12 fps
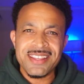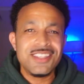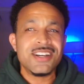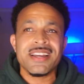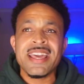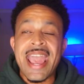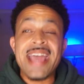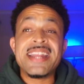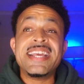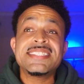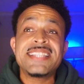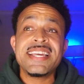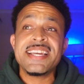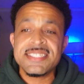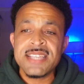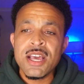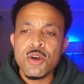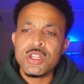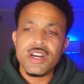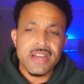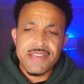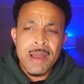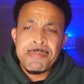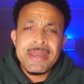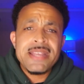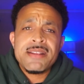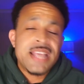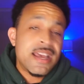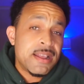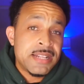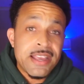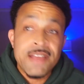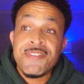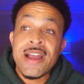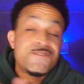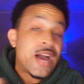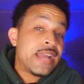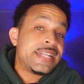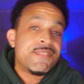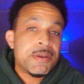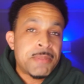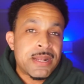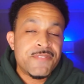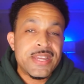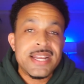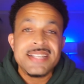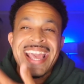Look, and his thing is, well, look, if I beat if I fight David Benavidez